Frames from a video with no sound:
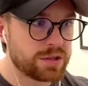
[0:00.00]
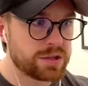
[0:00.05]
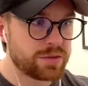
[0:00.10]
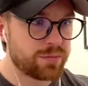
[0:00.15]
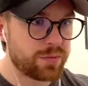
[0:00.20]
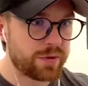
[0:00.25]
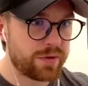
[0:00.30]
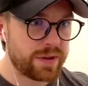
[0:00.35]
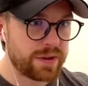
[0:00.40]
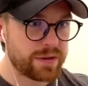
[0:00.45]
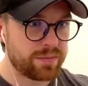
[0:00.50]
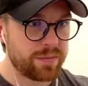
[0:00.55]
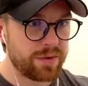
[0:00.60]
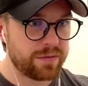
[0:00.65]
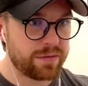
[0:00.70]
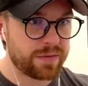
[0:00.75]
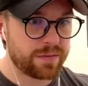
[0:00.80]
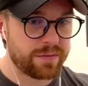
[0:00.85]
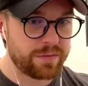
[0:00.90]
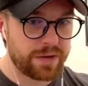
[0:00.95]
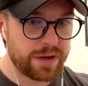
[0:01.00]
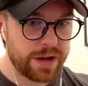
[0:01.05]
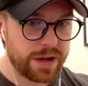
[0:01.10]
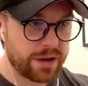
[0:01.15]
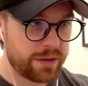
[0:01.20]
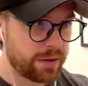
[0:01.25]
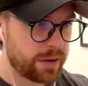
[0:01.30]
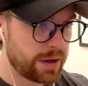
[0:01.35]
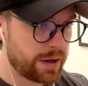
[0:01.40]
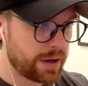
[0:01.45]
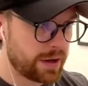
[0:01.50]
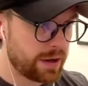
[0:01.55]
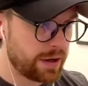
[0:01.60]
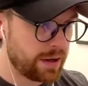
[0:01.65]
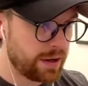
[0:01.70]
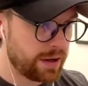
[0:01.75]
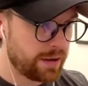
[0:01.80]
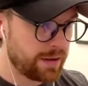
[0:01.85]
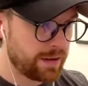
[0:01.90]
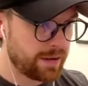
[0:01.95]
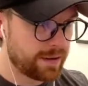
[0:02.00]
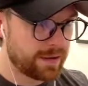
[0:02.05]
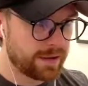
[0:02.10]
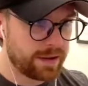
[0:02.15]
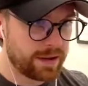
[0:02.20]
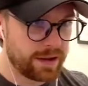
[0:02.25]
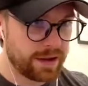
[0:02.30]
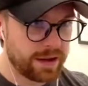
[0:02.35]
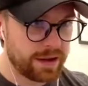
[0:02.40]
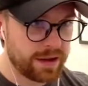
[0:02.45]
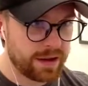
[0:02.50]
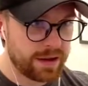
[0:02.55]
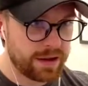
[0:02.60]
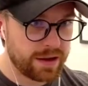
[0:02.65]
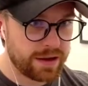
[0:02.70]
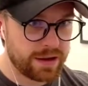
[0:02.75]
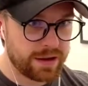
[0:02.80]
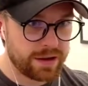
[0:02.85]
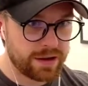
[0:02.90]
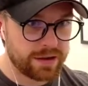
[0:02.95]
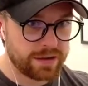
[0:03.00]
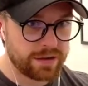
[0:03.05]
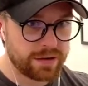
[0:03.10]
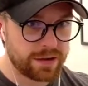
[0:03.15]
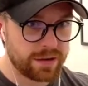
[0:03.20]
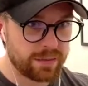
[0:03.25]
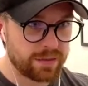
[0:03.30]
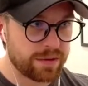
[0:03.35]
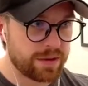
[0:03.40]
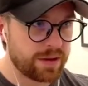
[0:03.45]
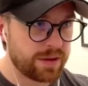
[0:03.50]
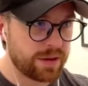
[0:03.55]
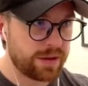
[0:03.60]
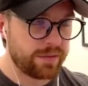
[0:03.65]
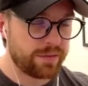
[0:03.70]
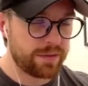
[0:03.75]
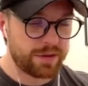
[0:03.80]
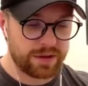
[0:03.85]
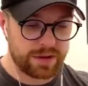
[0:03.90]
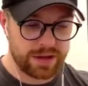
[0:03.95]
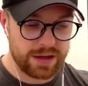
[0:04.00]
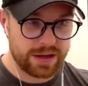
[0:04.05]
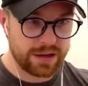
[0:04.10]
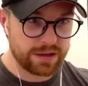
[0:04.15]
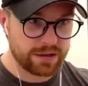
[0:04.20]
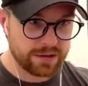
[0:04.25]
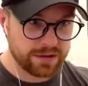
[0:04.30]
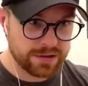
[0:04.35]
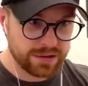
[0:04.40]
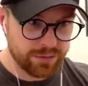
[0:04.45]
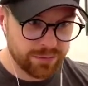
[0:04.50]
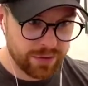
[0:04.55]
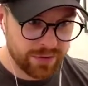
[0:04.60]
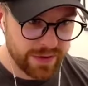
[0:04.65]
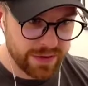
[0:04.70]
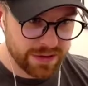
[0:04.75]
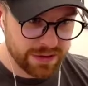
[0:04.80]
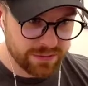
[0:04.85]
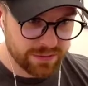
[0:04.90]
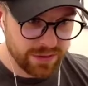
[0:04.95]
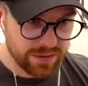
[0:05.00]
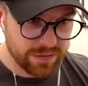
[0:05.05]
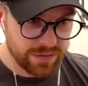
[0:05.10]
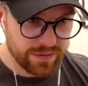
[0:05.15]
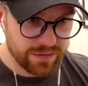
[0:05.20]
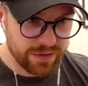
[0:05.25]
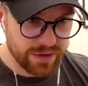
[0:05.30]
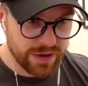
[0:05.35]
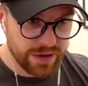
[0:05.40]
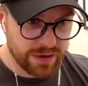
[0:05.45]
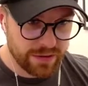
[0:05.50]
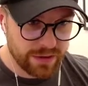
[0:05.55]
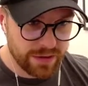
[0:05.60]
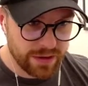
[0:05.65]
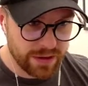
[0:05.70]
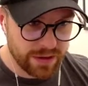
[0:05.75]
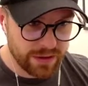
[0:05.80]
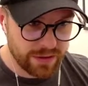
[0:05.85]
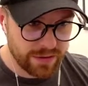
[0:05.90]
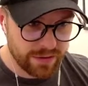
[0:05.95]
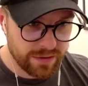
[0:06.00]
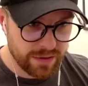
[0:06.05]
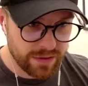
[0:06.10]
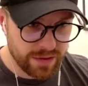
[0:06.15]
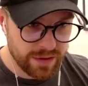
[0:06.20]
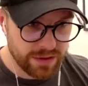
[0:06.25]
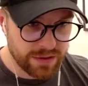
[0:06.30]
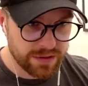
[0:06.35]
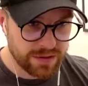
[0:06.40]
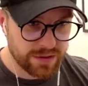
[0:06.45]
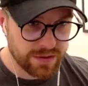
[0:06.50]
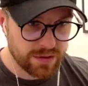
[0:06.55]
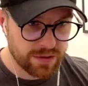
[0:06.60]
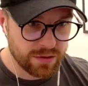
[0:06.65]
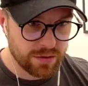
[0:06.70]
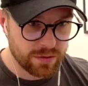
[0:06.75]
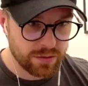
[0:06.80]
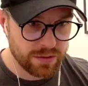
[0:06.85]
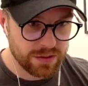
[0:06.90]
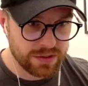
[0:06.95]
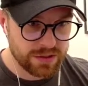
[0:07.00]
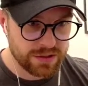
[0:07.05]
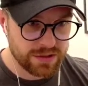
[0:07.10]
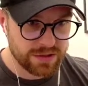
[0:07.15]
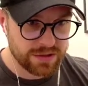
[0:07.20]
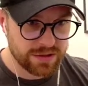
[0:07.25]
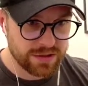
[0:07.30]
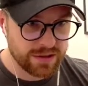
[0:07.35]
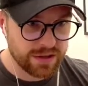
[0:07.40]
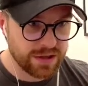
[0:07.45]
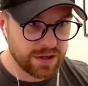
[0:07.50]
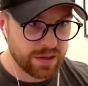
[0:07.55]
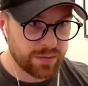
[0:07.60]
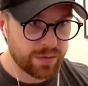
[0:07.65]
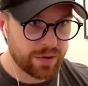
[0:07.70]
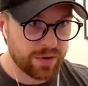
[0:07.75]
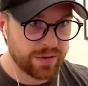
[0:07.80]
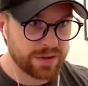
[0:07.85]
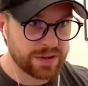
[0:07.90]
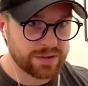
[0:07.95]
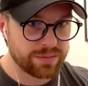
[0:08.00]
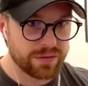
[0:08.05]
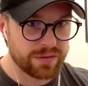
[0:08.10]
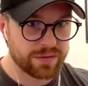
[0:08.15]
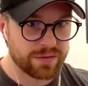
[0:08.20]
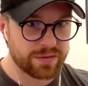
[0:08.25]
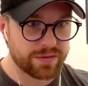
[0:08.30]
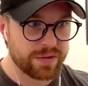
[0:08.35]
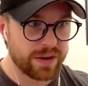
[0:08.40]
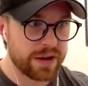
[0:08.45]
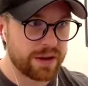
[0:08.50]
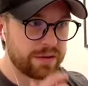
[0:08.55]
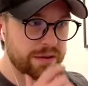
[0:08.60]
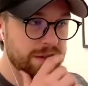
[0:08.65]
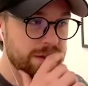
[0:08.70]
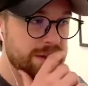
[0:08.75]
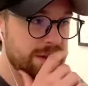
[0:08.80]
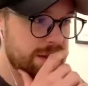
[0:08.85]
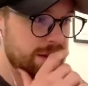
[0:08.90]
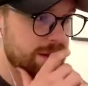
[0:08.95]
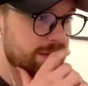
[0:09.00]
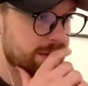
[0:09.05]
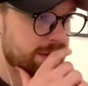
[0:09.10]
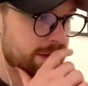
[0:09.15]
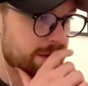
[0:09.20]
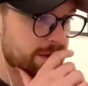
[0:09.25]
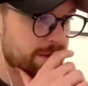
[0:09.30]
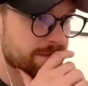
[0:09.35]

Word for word: prevent me from firing, and something, everything else prevents me from firing. Things always prevents me from firing, it seems.